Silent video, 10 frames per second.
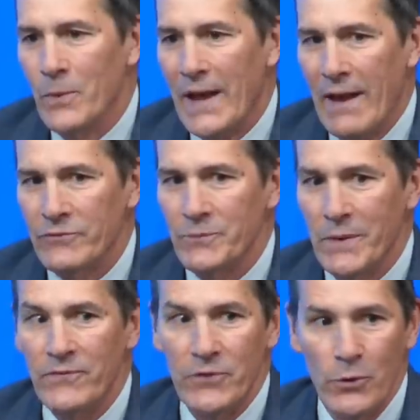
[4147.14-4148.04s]
We have some
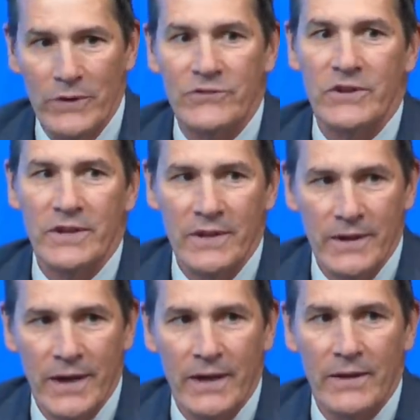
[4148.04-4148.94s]
affluency,
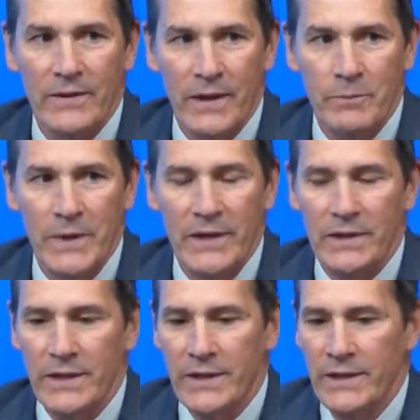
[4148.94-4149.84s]

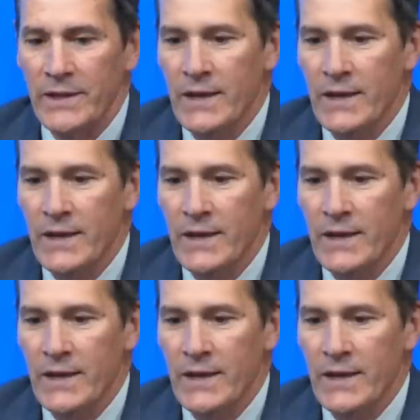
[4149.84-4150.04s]
admittedly,